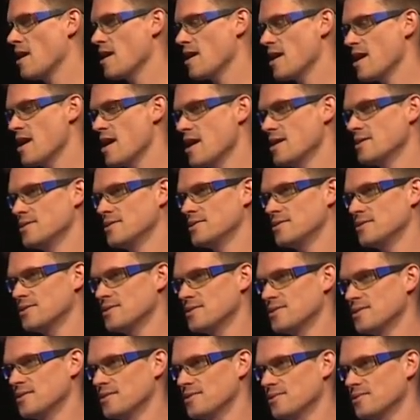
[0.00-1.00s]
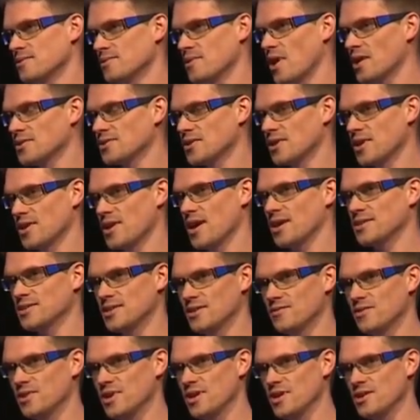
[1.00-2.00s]
and lots of
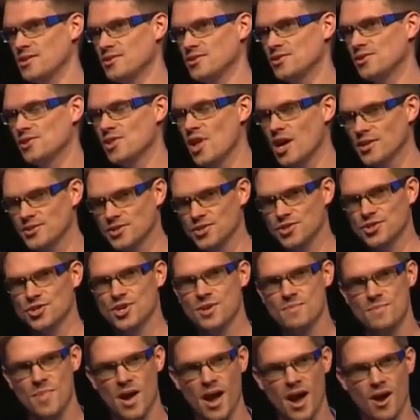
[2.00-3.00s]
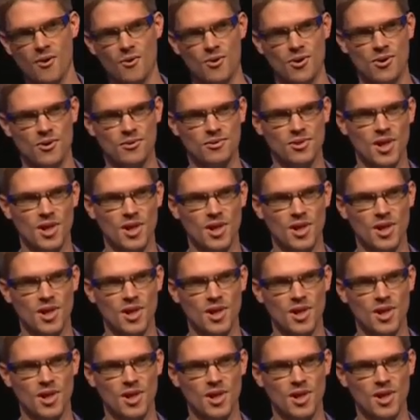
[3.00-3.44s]
connectivity, lots of cheap power,